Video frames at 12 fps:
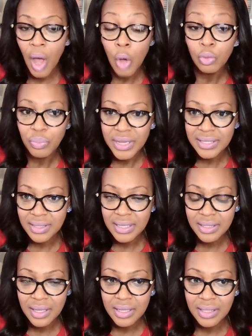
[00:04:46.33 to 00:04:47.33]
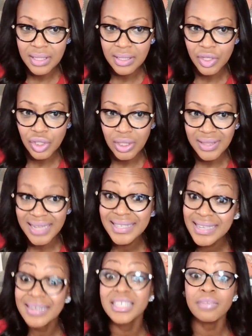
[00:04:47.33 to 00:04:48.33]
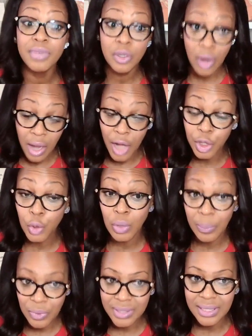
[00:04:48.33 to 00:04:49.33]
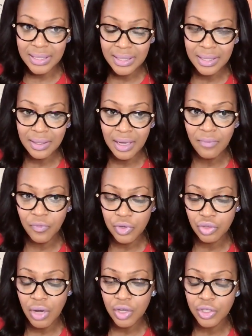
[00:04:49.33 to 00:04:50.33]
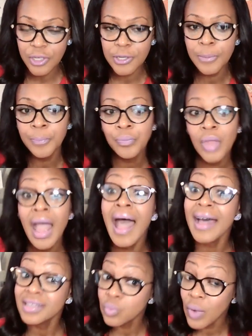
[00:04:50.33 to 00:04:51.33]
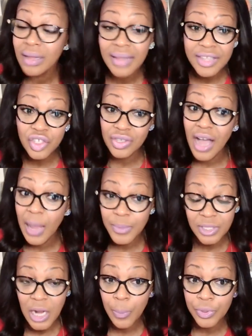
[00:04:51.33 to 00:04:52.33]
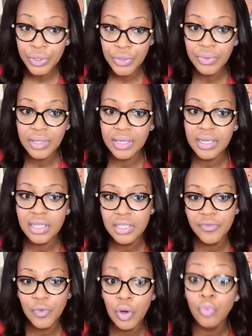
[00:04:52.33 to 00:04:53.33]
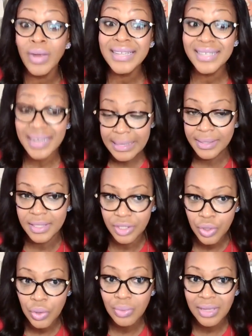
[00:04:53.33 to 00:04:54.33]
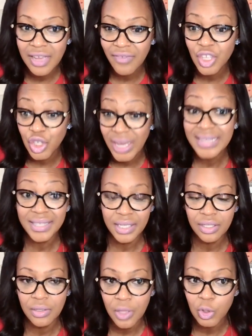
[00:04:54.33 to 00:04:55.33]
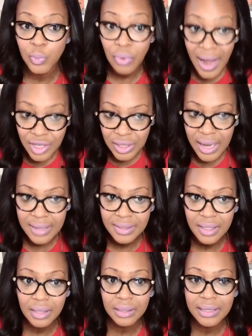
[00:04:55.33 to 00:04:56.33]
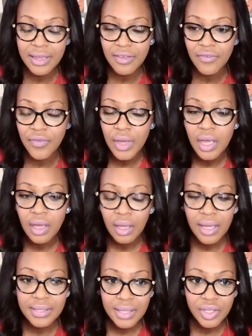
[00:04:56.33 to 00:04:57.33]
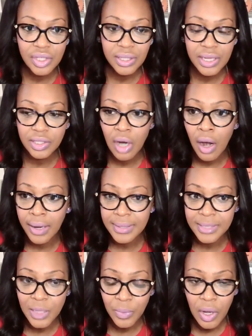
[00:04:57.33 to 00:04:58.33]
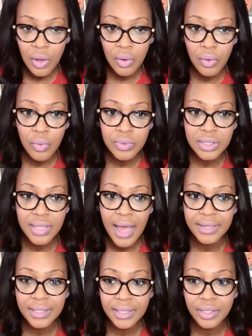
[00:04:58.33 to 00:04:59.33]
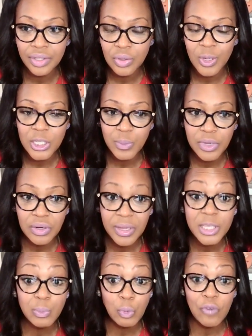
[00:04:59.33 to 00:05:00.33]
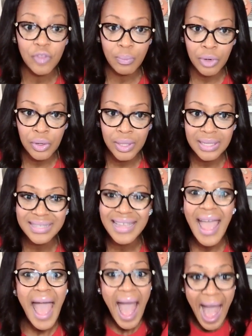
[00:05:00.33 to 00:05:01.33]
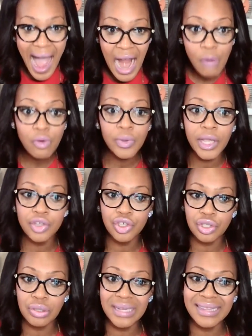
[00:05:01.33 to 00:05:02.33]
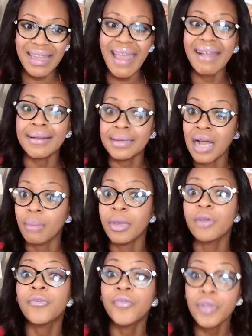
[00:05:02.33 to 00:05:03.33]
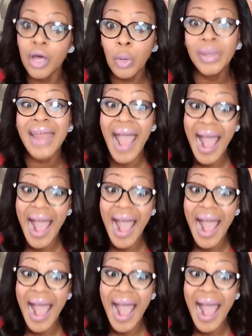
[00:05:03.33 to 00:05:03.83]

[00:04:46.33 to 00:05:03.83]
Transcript: own businesses essentially that tend to be underrepresented in infrastructure, as well as jobs and opportunities for residents who live adjacent to those projects, live essentially in target zip codes that tend to experience more of the burdens. How are we ensuring the economic flow and